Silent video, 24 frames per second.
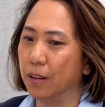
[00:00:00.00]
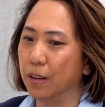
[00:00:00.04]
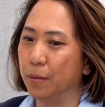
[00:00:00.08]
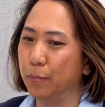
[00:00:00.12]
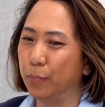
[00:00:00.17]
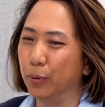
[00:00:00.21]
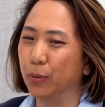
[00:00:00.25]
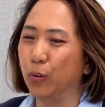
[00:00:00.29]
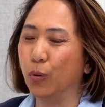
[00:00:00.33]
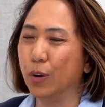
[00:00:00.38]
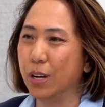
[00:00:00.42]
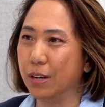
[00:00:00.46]

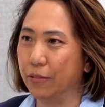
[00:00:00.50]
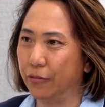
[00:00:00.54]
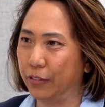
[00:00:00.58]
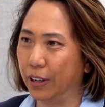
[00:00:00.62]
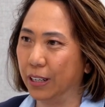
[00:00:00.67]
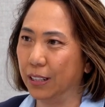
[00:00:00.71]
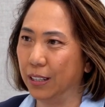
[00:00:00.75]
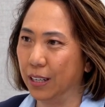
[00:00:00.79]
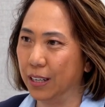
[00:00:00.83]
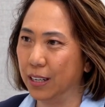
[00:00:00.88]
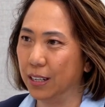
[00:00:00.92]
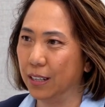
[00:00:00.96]
employee
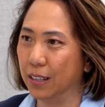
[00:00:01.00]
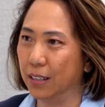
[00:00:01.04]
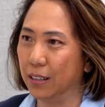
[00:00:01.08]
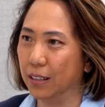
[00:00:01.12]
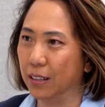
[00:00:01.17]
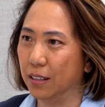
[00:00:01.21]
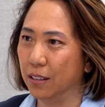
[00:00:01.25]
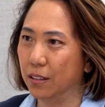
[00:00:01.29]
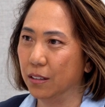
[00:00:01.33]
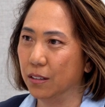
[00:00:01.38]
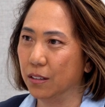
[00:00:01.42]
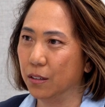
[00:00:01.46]
friendly,
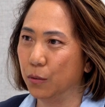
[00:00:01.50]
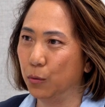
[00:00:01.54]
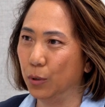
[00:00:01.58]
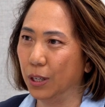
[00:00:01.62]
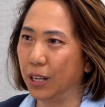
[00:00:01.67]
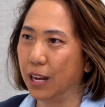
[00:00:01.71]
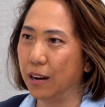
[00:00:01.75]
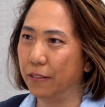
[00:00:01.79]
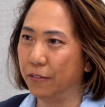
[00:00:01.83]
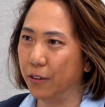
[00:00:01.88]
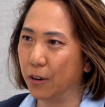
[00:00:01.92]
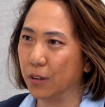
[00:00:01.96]
to
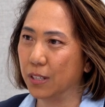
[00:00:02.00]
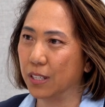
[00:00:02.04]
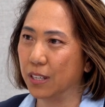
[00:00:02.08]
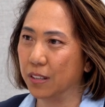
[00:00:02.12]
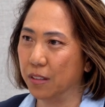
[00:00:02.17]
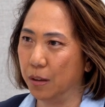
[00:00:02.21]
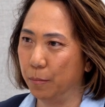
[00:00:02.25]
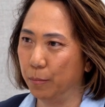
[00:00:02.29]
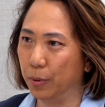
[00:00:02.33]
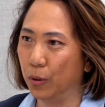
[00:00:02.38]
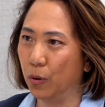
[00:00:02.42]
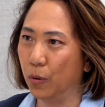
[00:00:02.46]
really kind of focus
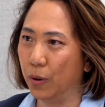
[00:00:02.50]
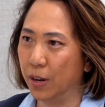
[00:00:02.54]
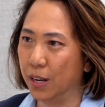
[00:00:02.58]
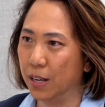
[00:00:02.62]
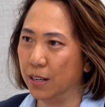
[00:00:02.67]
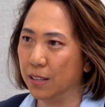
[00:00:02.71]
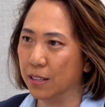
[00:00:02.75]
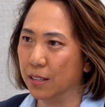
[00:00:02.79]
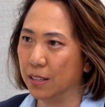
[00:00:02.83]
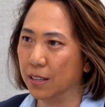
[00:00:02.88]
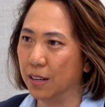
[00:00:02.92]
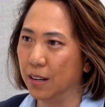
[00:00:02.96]
on the
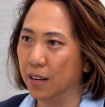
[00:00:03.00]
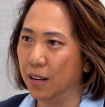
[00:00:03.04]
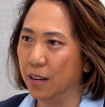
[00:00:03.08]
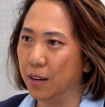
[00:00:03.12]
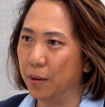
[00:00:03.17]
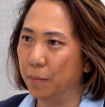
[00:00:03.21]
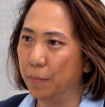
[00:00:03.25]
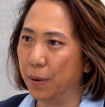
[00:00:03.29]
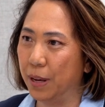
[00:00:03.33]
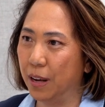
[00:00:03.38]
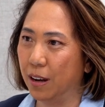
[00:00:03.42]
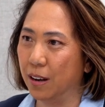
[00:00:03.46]
employees
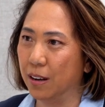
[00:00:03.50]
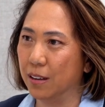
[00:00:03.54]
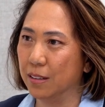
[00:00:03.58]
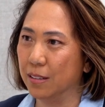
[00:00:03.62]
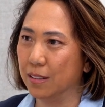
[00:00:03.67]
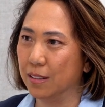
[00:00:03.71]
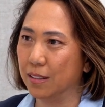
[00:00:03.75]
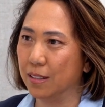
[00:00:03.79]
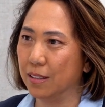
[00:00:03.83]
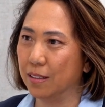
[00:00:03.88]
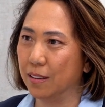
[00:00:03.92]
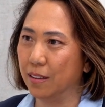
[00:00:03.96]

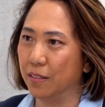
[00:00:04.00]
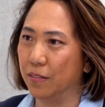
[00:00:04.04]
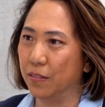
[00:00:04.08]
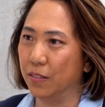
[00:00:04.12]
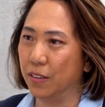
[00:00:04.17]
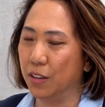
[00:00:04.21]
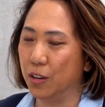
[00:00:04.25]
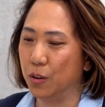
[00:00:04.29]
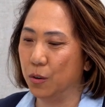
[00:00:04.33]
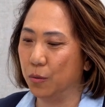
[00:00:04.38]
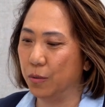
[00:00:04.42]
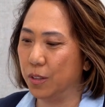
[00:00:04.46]
because,
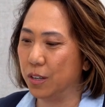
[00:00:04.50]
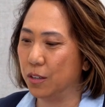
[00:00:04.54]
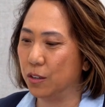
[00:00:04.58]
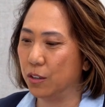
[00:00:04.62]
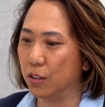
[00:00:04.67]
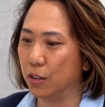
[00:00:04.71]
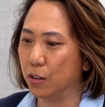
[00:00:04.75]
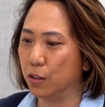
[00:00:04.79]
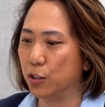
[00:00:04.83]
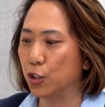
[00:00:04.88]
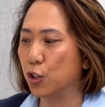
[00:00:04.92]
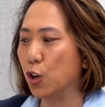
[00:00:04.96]

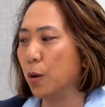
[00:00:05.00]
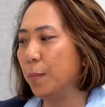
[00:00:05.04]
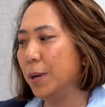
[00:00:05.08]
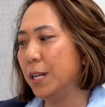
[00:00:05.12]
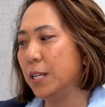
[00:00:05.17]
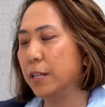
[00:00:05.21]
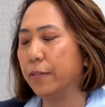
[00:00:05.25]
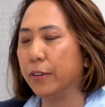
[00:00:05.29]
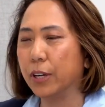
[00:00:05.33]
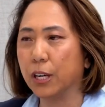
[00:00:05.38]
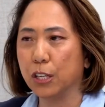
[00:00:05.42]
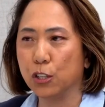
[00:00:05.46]
there's so
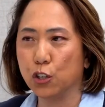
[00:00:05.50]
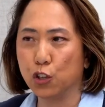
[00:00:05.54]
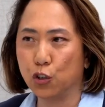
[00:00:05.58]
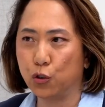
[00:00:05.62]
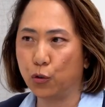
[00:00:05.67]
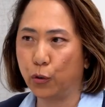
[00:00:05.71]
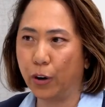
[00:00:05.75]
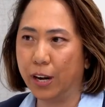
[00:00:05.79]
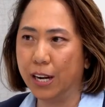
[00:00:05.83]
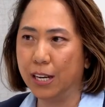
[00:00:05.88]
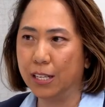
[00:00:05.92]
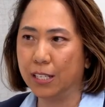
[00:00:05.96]
many different
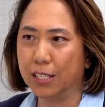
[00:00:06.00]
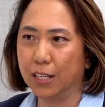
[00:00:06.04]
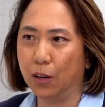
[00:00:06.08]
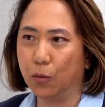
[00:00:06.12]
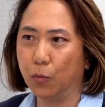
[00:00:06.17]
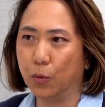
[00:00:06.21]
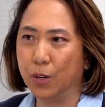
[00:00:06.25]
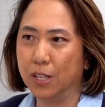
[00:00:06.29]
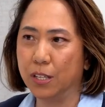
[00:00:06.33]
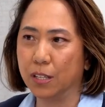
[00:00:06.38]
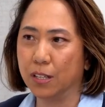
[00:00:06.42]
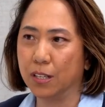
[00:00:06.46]
constraints
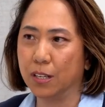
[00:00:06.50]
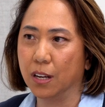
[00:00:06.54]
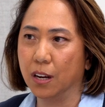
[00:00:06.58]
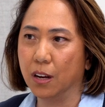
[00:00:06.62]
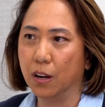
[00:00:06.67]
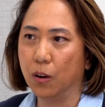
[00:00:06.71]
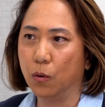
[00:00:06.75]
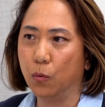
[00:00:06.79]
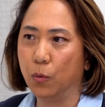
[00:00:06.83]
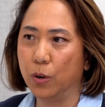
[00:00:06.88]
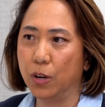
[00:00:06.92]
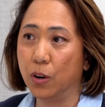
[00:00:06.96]
that we
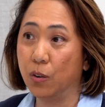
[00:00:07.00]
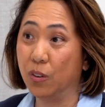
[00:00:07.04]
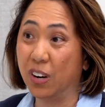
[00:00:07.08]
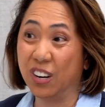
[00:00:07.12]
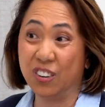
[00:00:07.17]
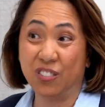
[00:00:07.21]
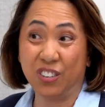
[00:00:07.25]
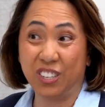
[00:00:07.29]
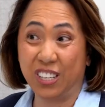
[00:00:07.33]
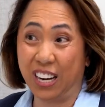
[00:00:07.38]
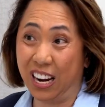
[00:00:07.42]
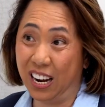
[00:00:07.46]
don't
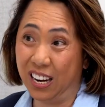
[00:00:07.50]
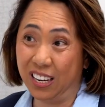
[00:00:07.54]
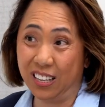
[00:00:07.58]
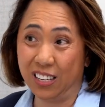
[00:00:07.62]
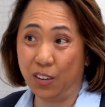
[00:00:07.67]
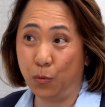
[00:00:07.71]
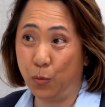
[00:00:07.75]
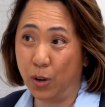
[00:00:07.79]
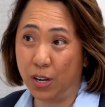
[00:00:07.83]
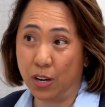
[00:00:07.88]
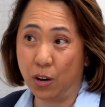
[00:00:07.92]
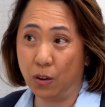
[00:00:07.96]
understand
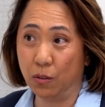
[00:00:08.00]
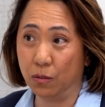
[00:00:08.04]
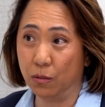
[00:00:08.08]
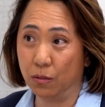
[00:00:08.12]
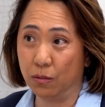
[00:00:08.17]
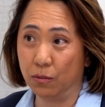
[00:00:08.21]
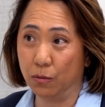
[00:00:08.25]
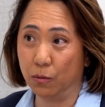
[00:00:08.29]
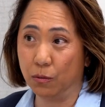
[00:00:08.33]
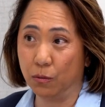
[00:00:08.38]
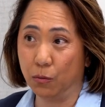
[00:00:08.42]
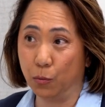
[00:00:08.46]
and we
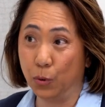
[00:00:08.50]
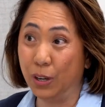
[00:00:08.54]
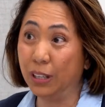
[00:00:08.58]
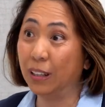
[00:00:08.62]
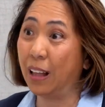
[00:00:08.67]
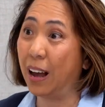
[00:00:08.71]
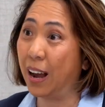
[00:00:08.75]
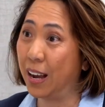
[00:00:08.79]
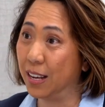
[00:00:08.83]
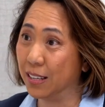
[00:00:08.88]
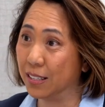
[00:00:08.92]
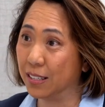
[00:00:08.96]
don't
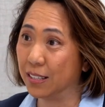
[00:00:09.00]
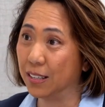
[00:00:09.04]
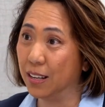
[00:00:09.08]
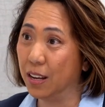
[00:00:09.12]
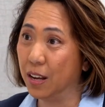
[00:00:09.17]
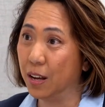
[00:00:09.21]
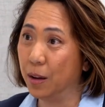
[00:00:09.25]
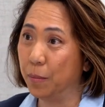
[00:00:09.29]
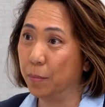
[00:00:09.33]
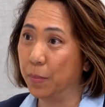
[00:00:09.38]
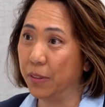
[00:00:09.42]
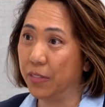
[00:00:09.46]
realize.
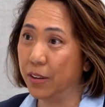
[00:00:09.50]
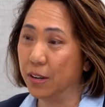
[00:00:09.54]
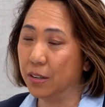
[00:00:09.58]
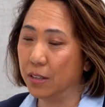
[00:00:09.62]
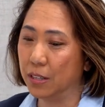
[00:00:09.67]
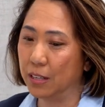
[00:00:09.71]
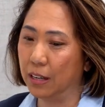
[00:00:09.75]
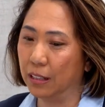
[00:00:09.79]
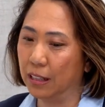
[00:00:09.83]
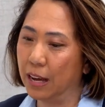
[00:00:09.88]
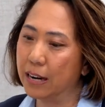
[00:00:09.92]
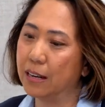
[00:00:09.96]
But
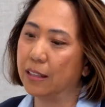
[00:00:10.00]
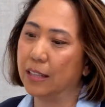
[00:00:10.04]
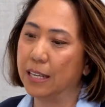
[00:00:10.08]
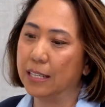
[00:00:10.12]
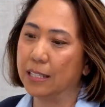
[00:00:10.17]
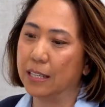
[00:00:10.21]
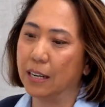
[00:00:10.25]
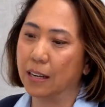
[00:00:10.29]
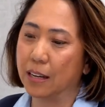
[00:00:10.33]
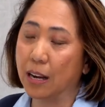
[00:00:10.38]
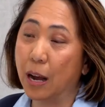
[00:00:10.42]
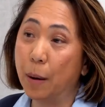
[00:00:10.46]
there's a lot of
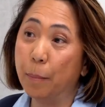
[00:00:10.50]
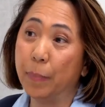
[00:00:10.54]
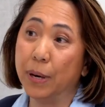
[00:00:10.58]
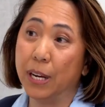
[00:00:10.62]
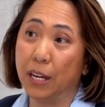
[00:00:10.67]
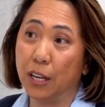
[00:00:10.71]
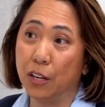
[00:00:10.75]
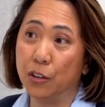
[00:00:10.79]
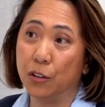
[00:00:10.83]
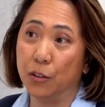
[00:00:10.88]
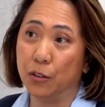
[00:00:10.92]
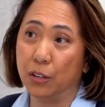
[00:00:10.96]
things that a
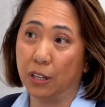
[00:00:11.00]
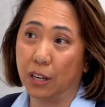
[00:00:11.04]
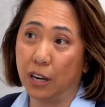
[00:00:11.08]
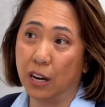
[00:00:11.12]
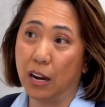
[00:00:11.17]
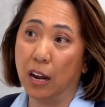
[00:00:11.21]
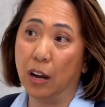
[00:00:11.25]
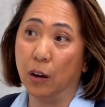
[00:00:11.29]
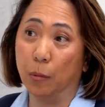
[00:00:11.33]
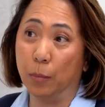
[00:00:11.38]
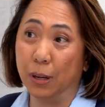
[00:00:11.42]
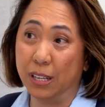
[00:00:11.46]
company can do to
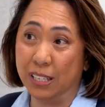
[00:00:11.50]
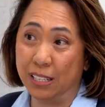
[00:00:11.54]
kind of help